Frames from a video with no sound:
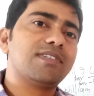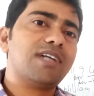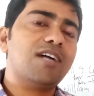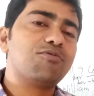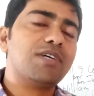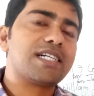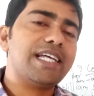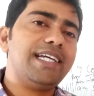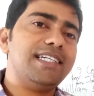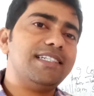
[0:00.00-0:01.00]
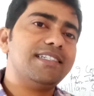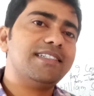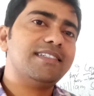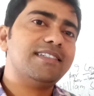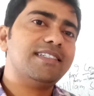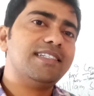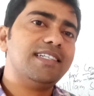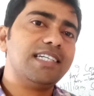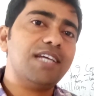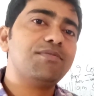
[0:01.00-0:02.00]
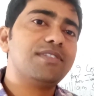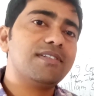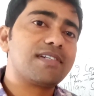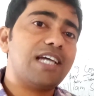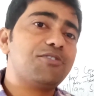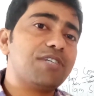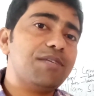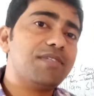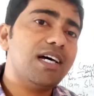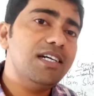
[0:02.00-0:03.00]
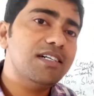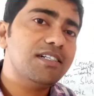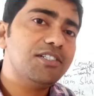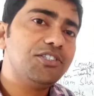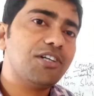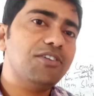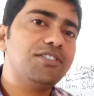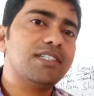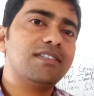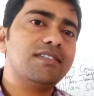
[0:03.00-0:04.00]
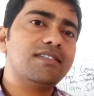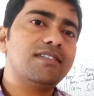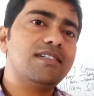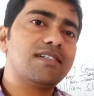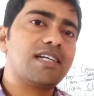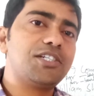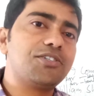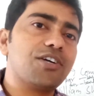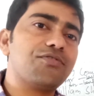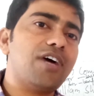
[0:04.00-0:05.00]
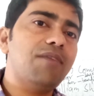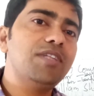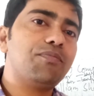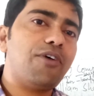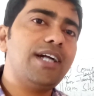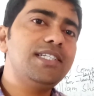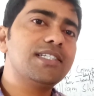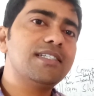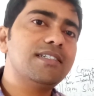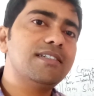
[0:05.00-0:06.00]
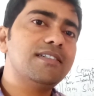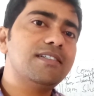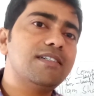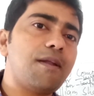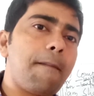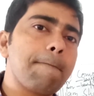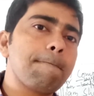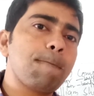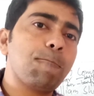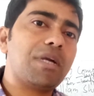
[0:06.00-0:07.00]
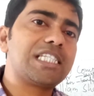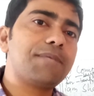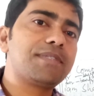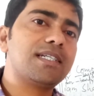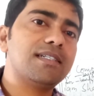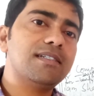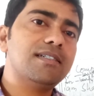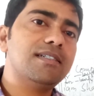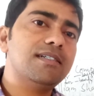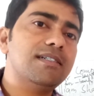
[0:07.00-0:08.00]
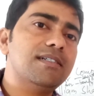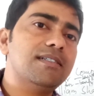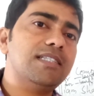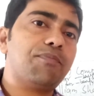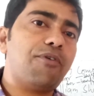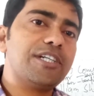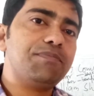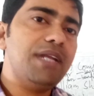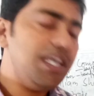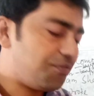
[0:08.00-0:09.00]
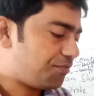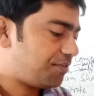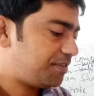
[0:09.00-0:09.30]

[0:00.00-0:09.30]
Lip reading: third quatrain tries to give the solution, tries to confirm the poet's perception, the poet's belief,